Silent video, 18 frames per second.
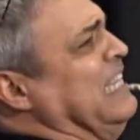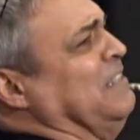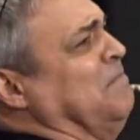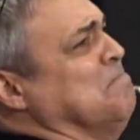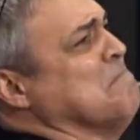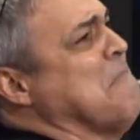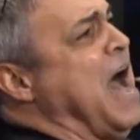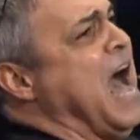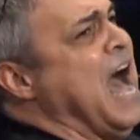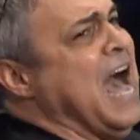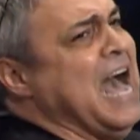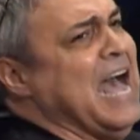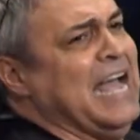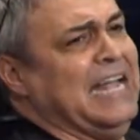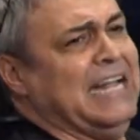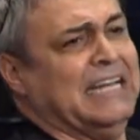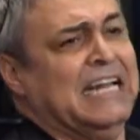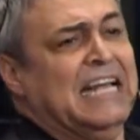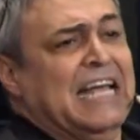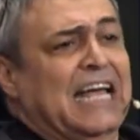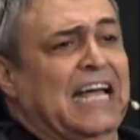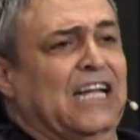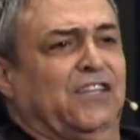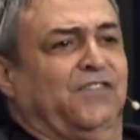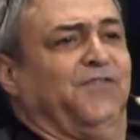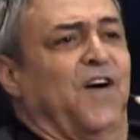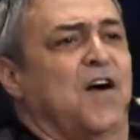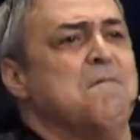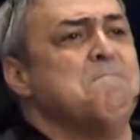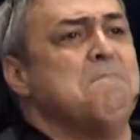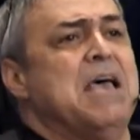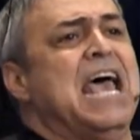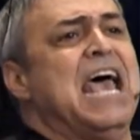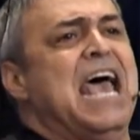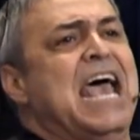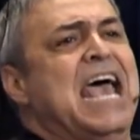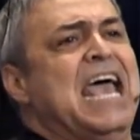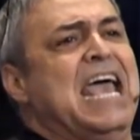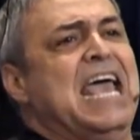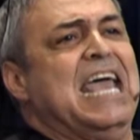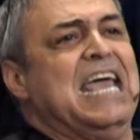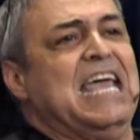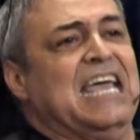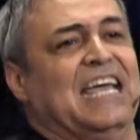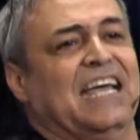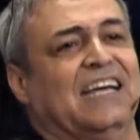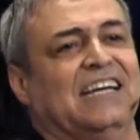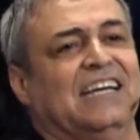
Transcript: mine. It's for me.